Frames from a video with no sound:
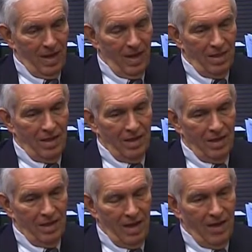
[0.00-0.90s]
And then
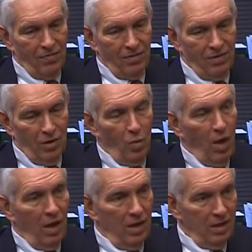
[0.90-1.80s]
after a
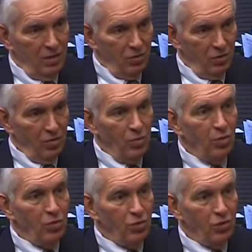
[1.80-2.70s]
while, as you know, the
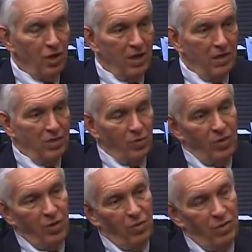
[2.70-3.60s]
rules changed, and
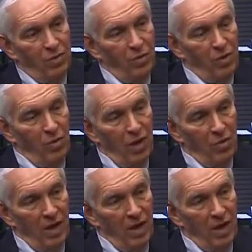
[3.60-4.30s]
we no longer